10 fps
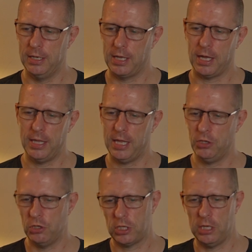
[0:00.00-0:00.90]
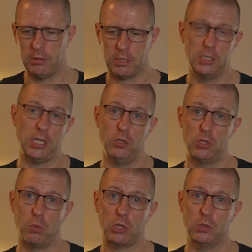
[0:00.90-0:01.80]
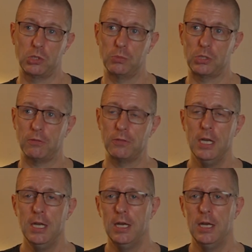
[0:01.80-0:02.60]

and then you continue to work on some stuff.